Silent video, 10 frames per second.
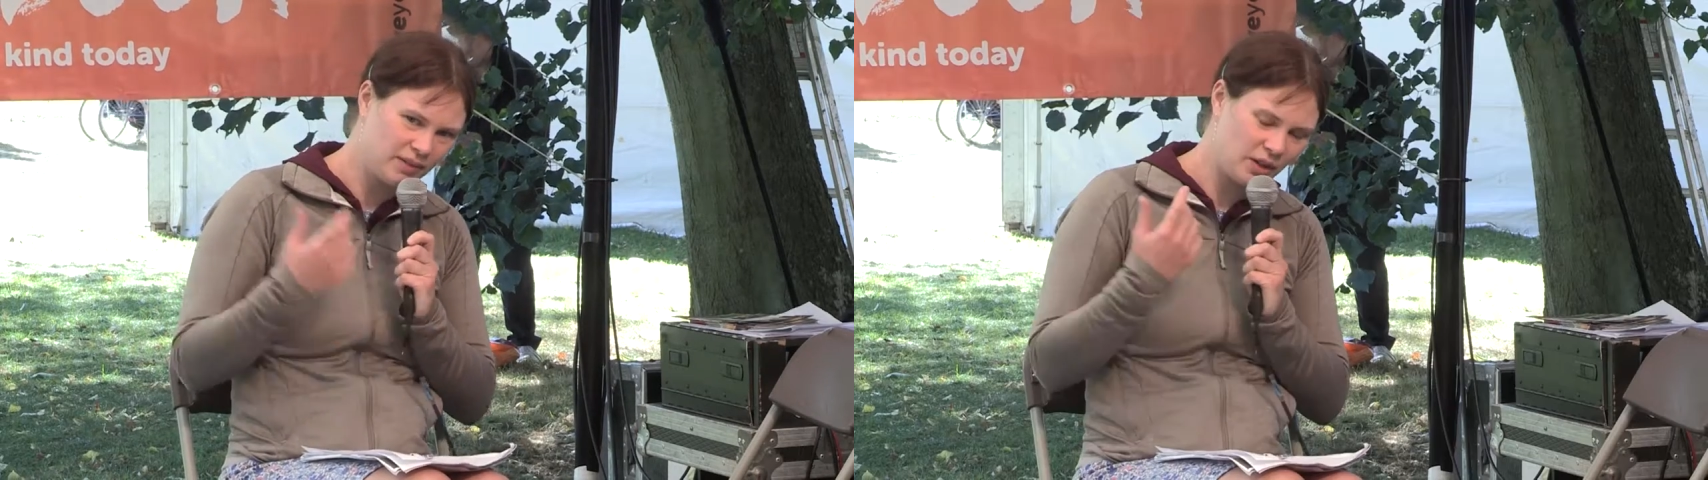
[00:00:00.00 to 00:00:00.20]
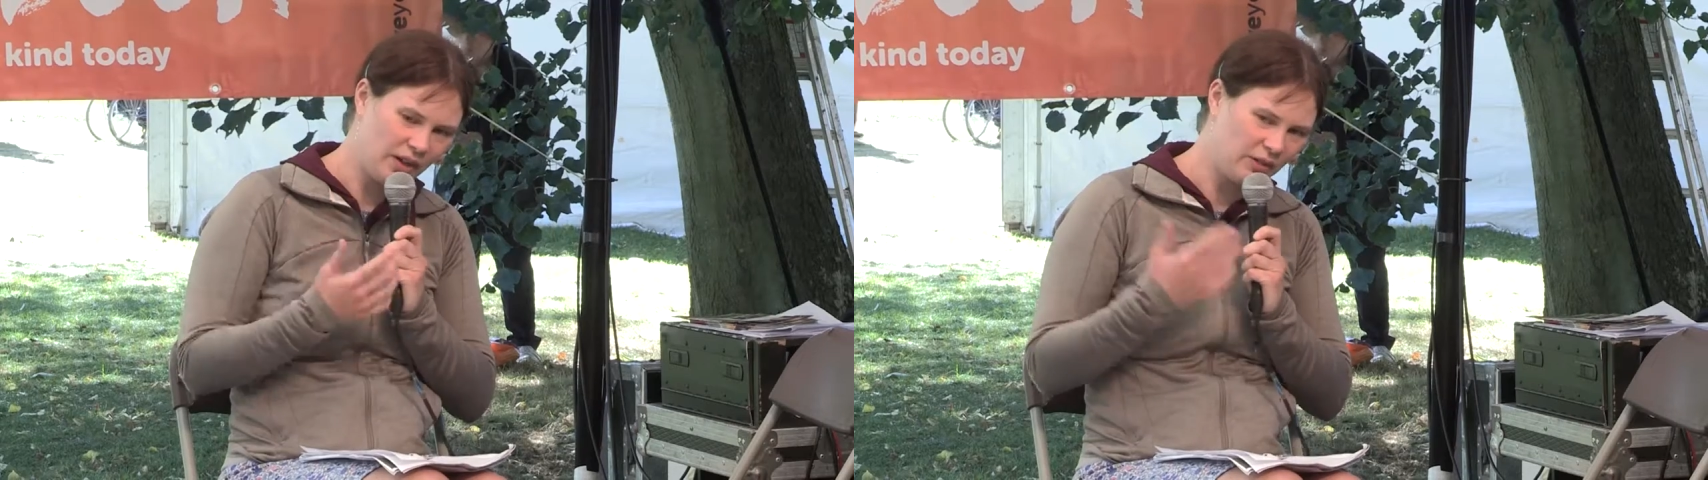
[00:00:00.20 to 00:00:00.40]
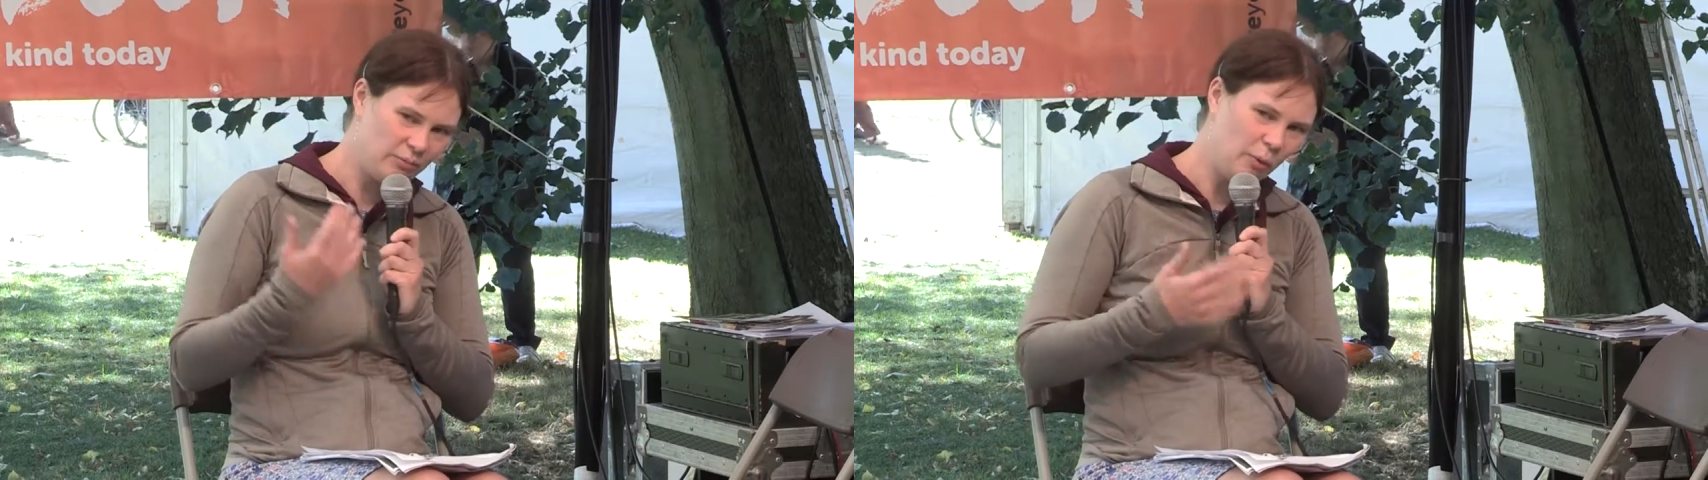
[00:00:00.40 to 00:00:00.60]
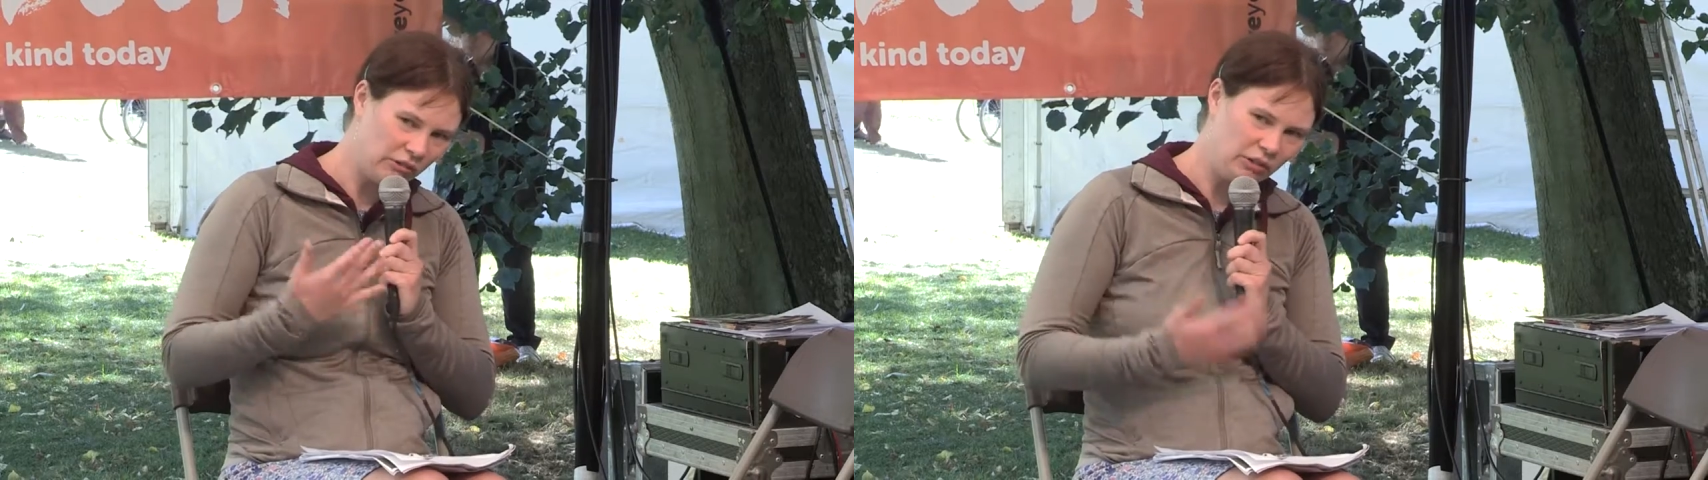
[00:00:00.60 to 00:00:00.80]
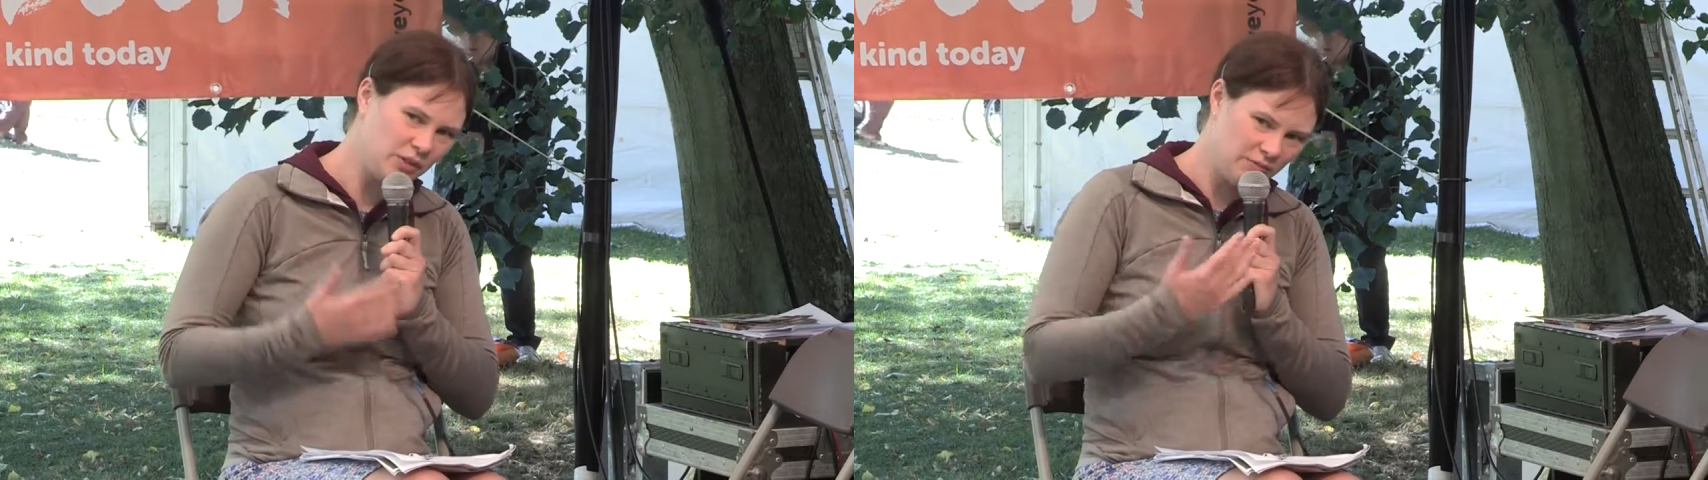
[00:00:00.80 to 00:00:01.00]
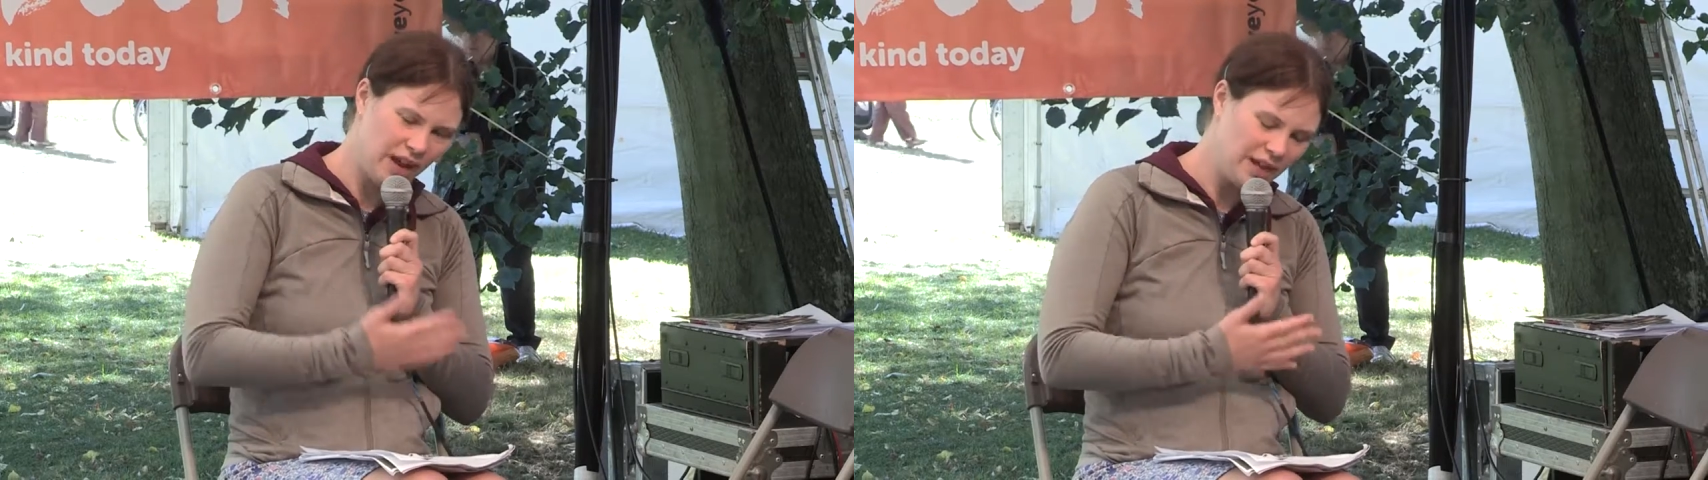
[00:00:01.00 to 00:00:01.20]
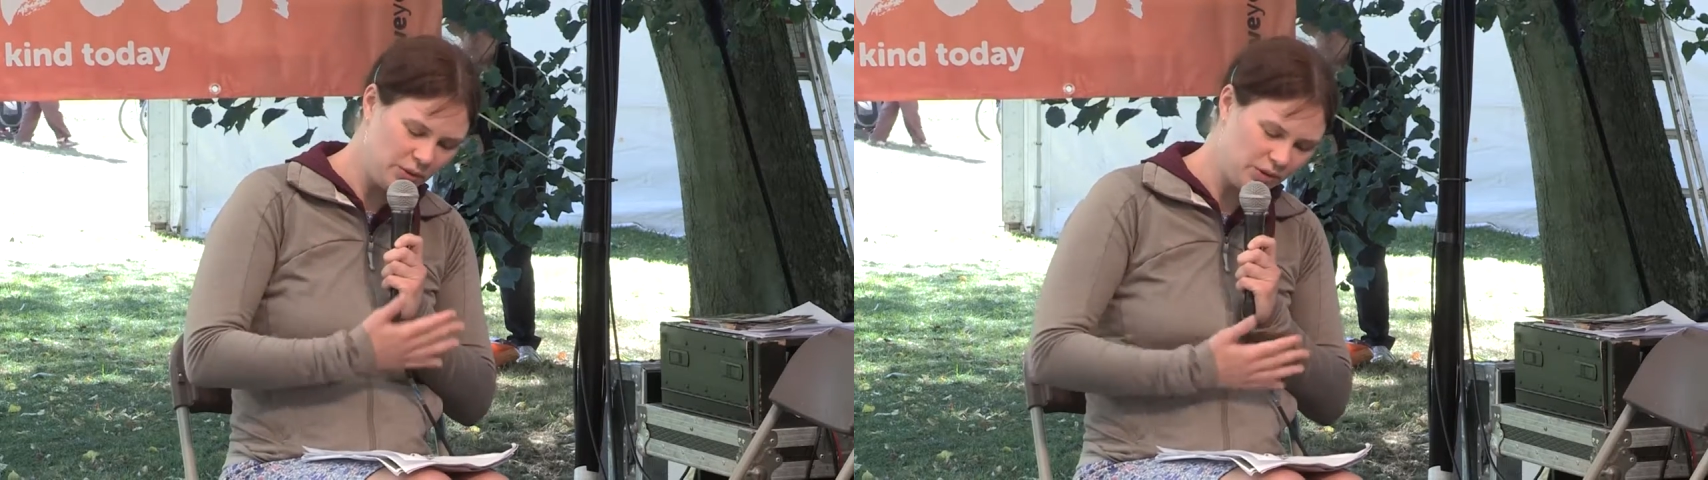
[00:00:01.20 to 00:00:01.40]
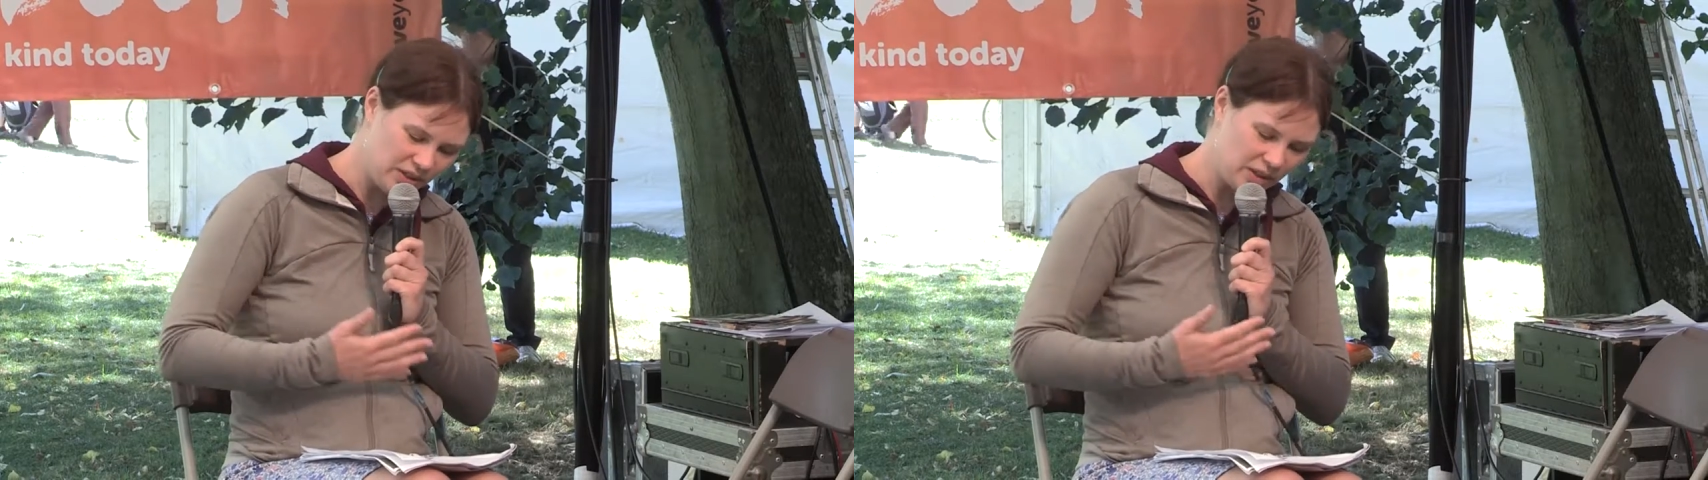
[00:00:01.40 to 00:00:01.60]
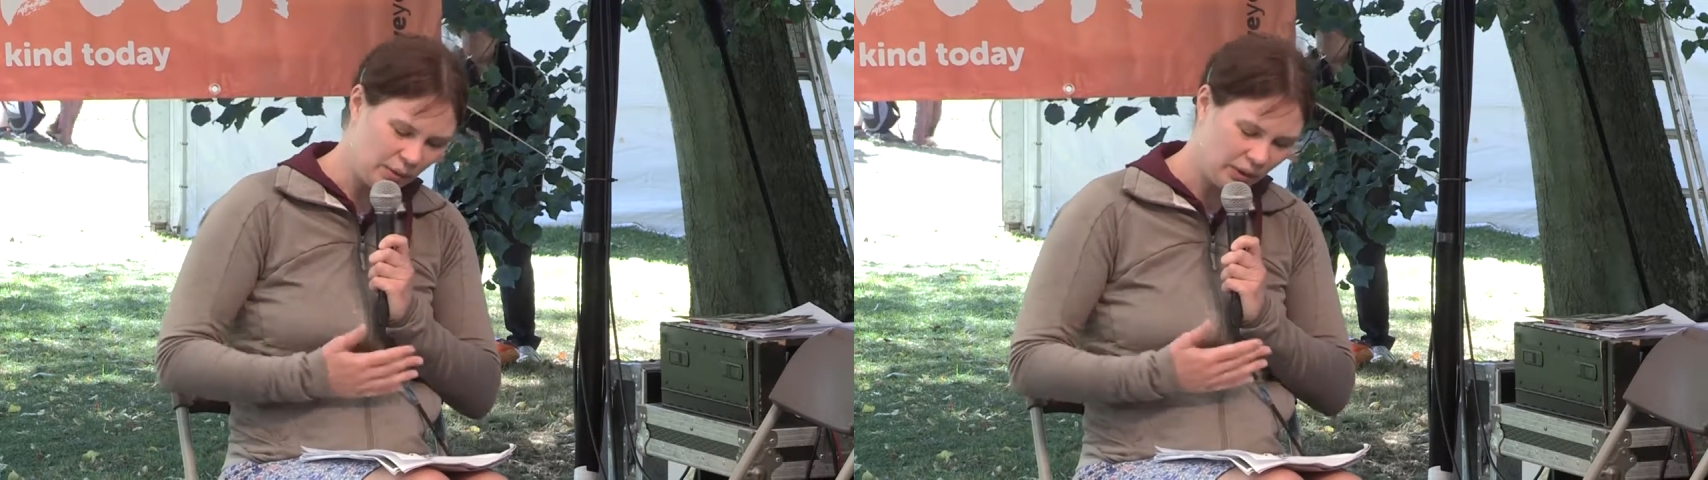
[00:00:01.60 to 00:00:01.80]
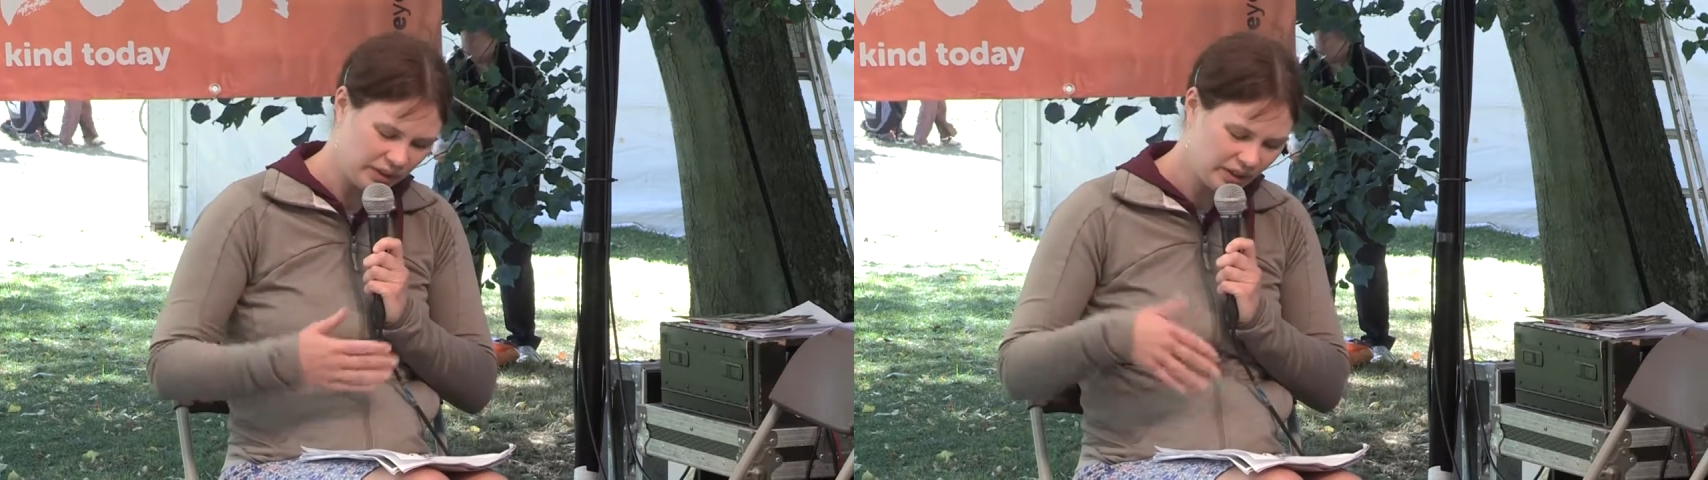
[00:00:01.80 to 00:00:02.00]
kind of morals and values and so
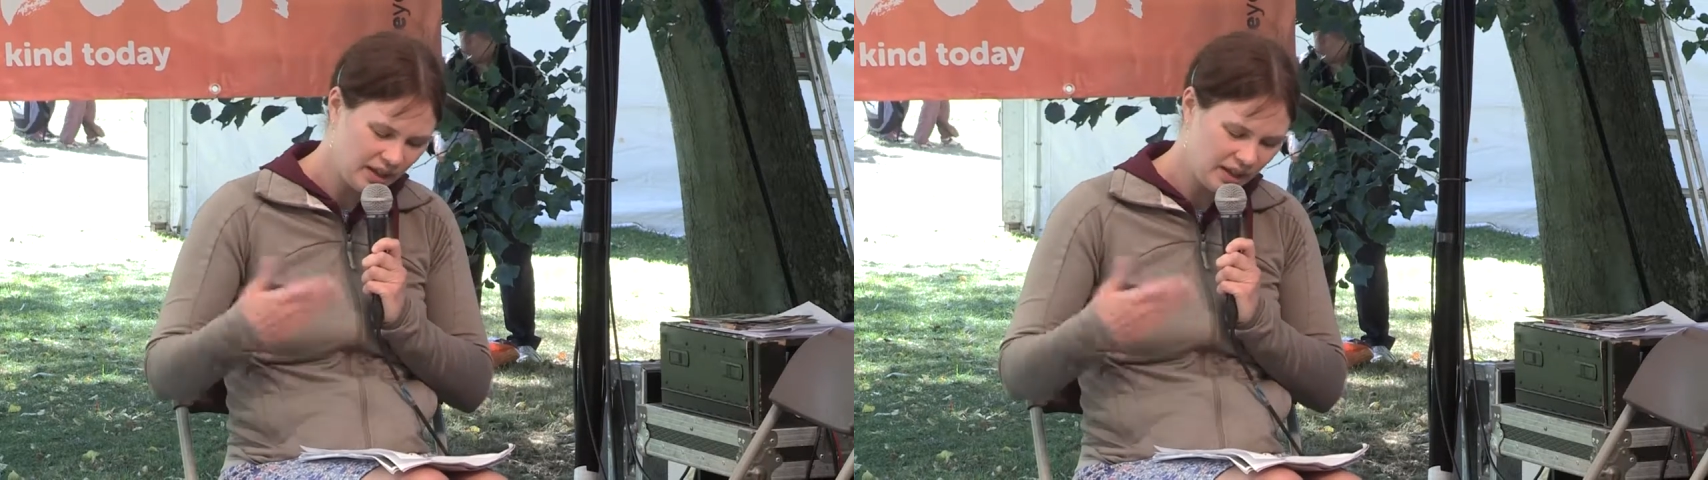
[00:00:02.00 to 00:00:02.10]
on.